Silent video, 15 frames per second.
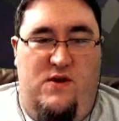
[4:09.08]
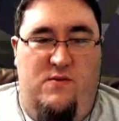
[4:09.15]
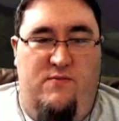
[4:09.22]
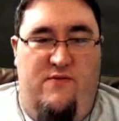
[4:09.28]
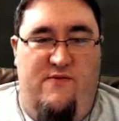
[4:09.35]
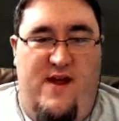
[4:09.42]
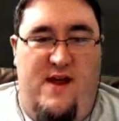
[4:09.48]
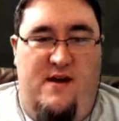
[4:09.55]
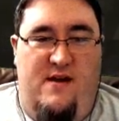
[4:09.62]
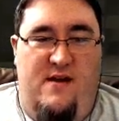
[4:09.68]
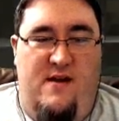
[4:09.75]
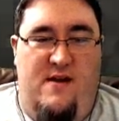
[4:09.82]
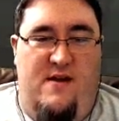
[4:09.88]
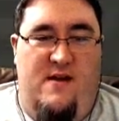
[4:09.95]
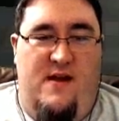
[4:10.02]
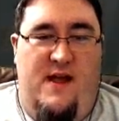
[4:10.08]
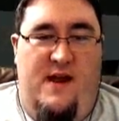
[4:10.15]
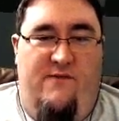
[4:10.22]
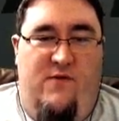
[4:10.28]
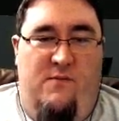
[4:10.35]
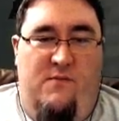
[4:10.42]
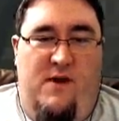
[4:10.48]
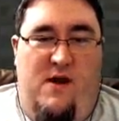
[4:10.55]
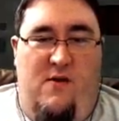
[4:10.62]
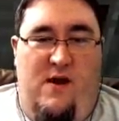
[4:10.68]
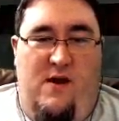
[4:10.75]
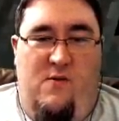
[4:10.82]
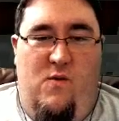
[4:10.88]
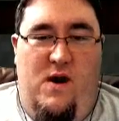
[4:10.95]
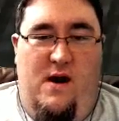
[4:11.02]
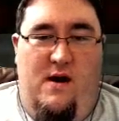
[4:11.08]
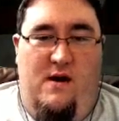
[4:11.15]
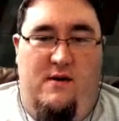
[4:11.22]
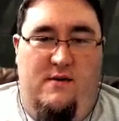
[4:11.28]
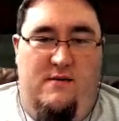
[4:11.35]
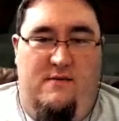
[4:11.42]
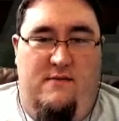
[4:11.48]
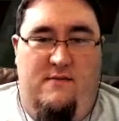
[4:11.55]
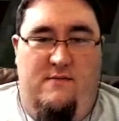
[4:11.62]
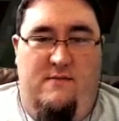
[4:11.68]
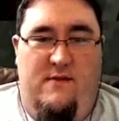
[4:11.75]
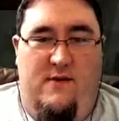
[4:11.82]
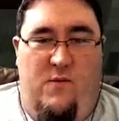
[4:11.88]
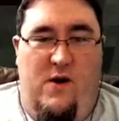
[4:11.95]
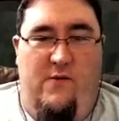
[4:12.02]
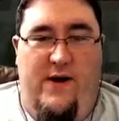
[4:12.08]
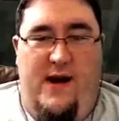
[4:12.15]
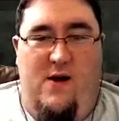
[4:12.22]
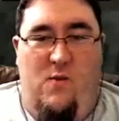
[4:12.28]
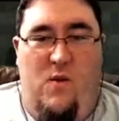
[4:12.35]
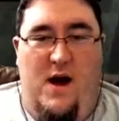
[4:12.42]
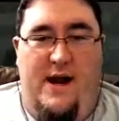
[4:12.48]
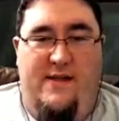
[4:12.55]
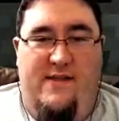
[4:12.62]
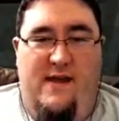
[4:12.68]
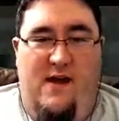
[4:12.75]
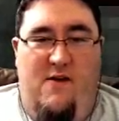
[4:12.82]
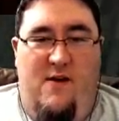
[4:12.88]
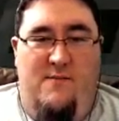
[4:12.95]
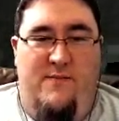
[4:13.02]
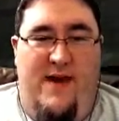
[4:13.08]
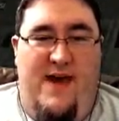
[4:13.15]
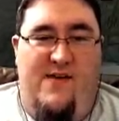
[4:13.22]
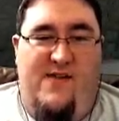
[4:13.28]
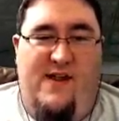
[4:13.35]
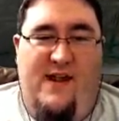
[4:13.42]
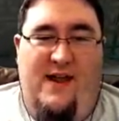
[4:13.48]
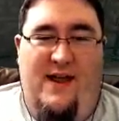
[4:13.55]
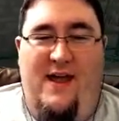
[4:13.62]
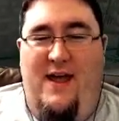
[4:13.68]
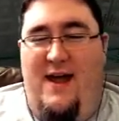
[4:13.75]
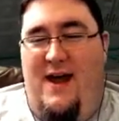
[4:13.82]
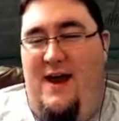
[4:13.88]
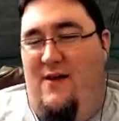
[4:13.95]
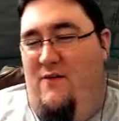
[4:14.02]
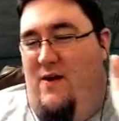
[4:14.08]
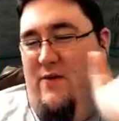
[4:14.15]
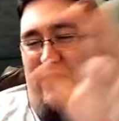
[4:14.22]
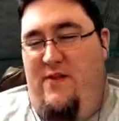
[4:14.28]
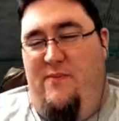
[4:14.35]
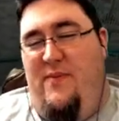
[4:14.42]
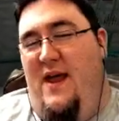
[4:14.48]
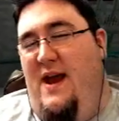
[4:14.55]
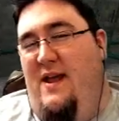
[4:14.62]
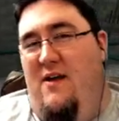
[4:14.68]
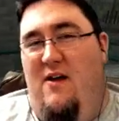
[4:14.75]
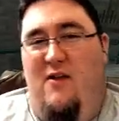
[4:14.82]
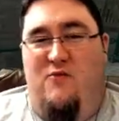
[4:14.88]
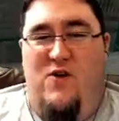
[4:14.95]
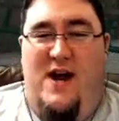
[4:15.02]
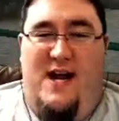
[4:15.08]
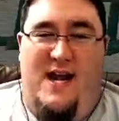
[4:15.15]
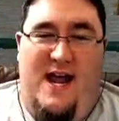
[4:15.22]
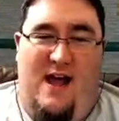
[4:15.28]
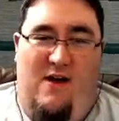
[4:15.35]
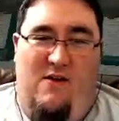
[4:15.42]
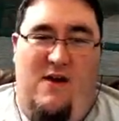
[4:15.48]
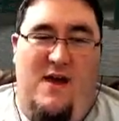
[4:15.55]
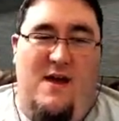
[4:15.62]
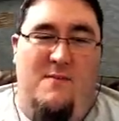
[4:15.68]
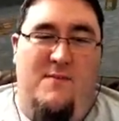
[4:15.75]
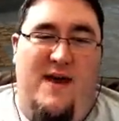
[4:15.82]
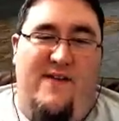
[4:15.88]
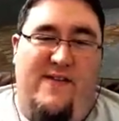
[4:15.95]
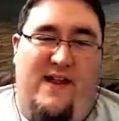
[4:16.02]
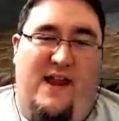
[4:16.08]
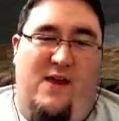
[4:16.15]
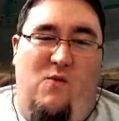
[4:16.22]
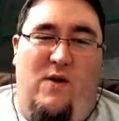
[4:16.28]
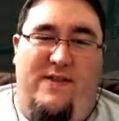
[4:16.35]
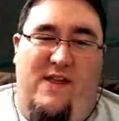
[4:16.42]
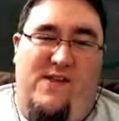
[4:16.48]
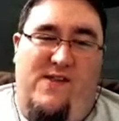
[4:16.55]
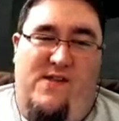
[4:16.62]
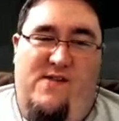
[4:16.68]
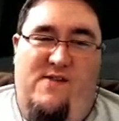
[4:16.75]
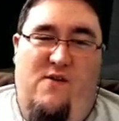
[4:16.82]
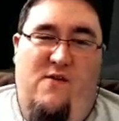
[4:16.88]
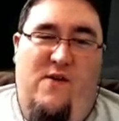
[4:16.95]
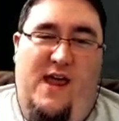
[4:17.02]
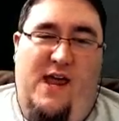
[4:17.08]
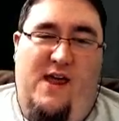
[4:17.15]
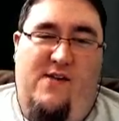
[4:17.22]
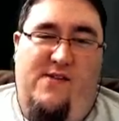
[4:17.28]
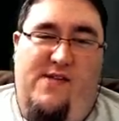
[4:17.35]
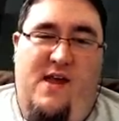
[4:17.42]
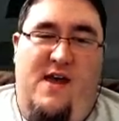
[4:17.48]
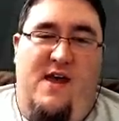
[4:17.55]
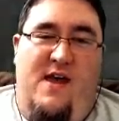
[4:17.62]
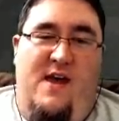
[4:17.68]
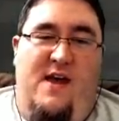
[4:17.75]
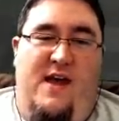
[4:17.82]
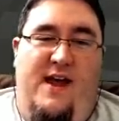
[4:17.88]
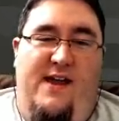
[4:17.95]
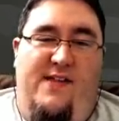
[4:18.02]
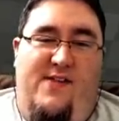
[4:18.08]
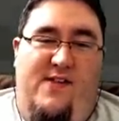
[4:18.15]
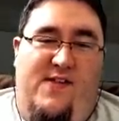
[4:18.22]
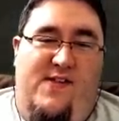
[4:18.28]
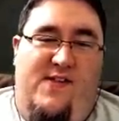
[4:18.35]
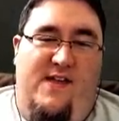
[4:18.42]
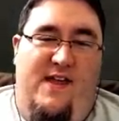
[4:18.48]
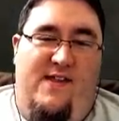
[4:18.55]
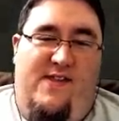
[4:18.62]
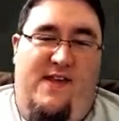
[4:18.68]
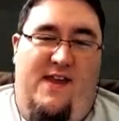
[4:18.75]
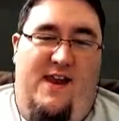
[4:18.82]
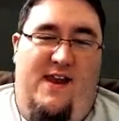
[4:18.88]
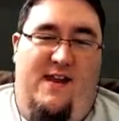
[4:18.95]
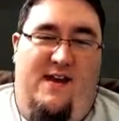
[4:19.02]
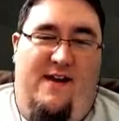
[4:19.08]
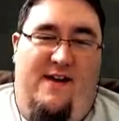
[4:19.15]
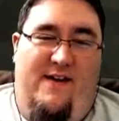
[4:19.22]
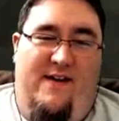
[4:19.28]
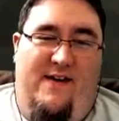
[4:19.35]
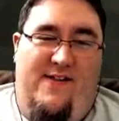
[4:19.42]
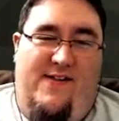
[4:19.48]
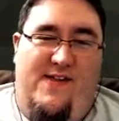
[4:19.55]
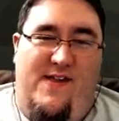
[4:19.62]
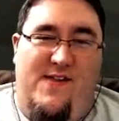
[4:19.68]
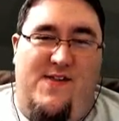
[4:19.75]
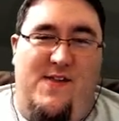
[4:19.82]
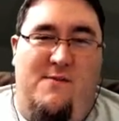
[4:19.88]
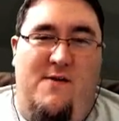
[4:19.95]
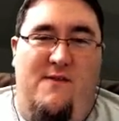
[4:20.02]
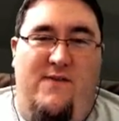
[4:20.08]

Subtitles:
to prevent it from going where we don't want it to go. And basically, I don't want to explain it all right now. Basically, what this is doing is it's a system of